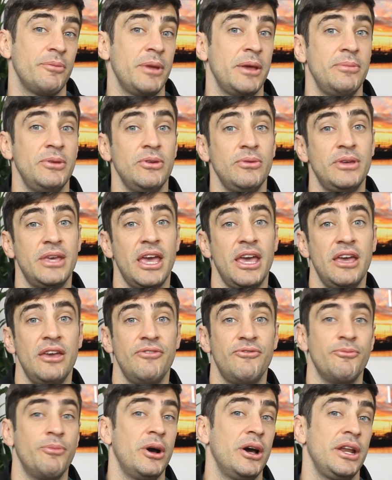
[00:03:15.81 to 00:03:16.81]
Maybe you
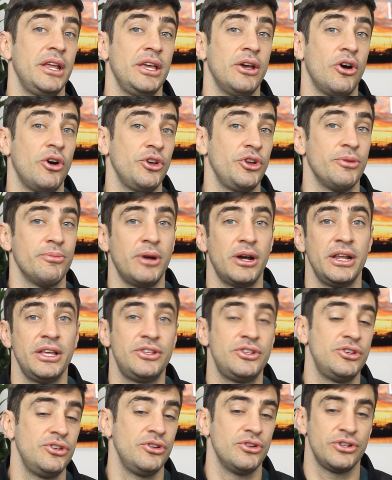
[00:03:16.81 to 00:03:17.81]
gave money, all your money
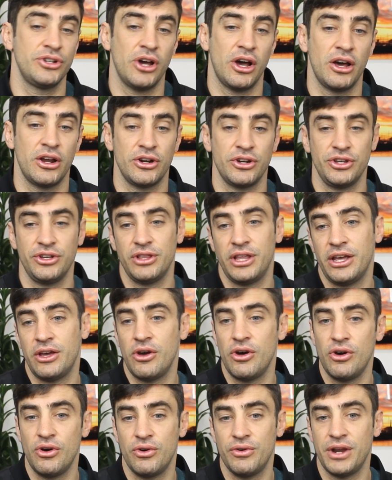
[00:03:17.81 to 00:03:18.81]
to your daughter, and you're
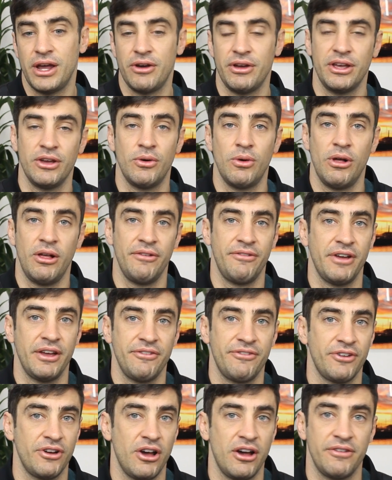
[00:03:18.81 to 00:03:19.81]
like, oh, now I can qualify
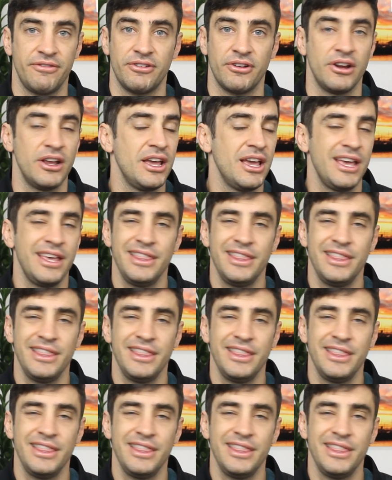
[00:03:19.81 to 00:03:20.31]
for an offer.